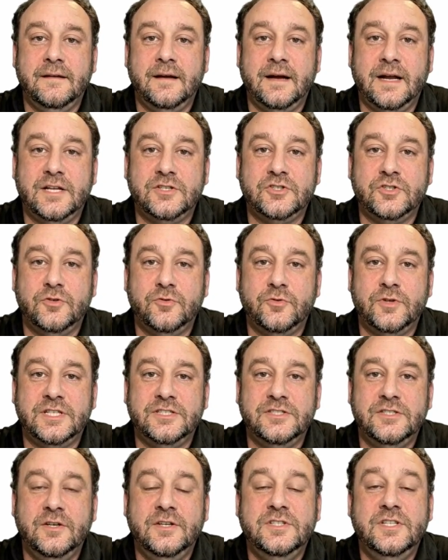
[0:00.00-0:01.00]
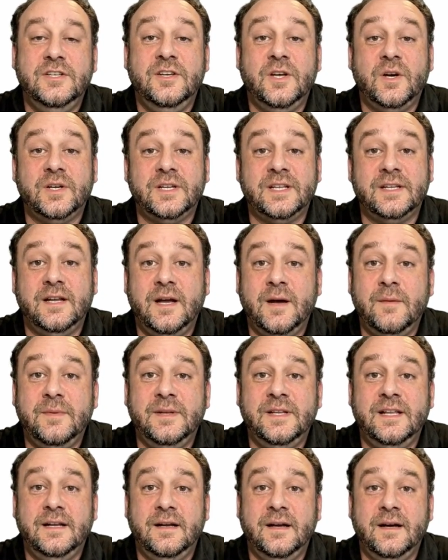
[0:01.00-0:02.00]
It should research a target
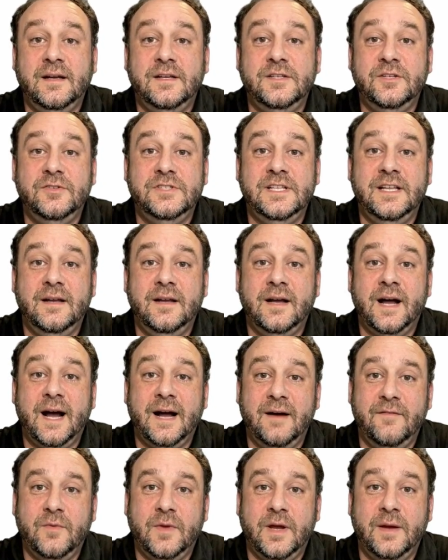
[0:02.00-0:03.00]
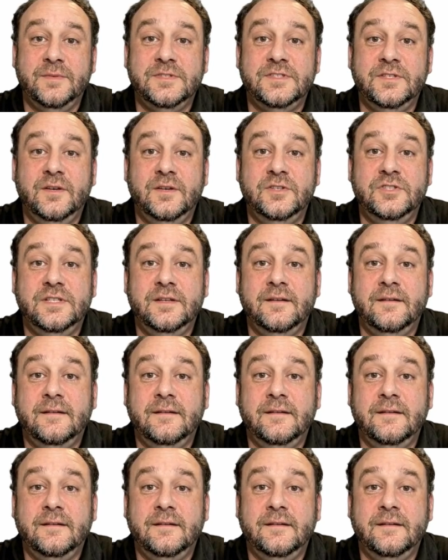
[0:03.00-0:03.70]
company using live web search.